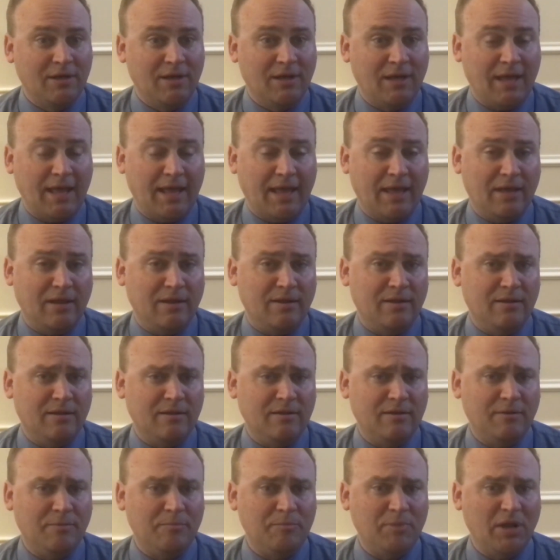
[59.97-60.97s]

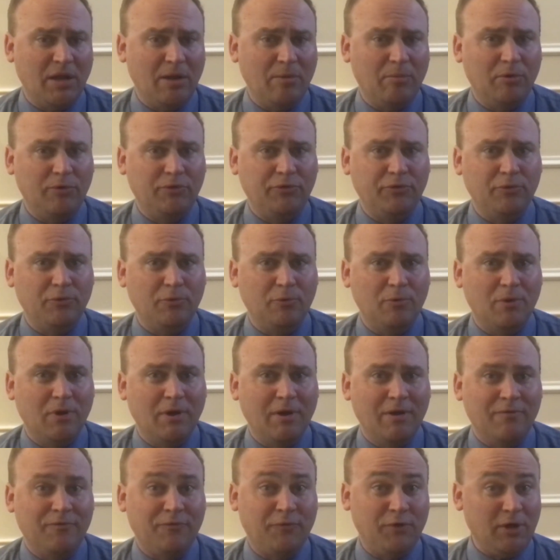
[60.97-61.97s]
and been able to
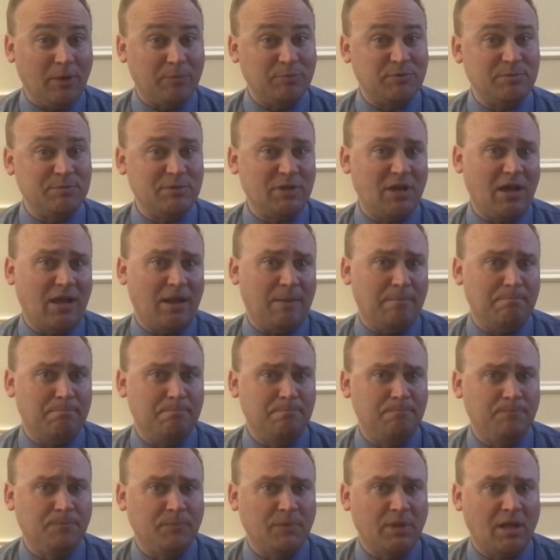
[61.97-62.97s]
free up some time.
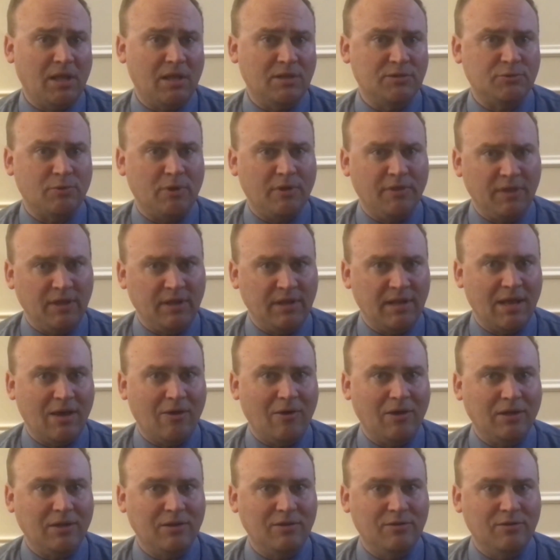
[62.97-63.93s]
And so I think now I can